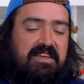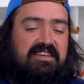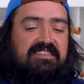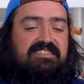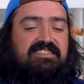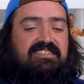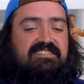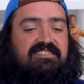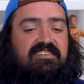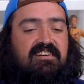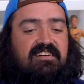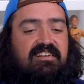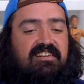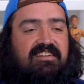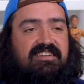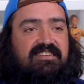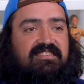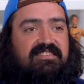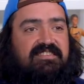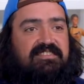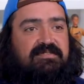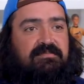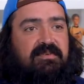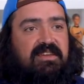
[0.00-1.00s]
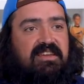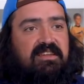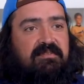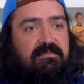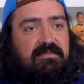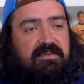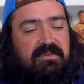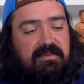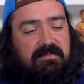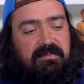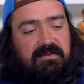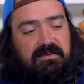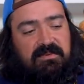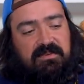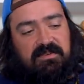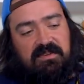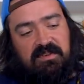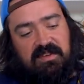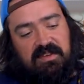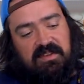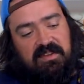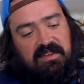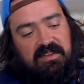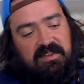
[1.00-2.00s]
mix it's hard okay. to explain people
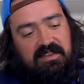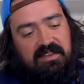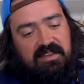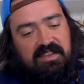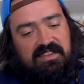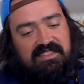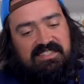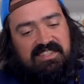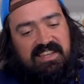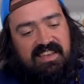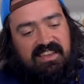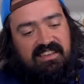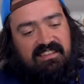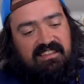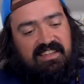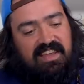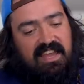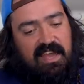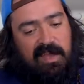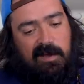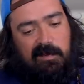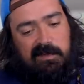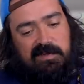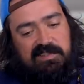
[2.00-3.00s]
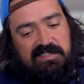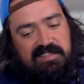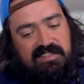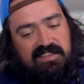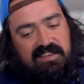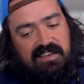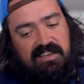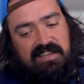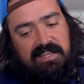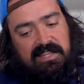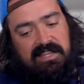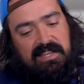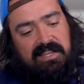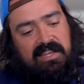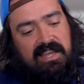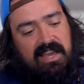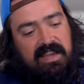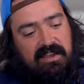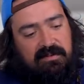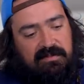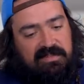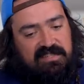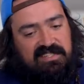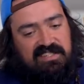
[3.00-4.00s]
exactly how it's done and
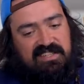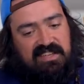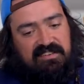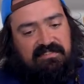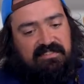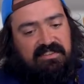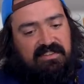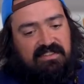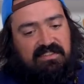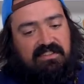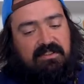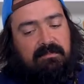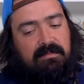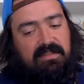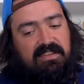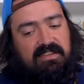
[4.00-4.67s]
how to stuff it in there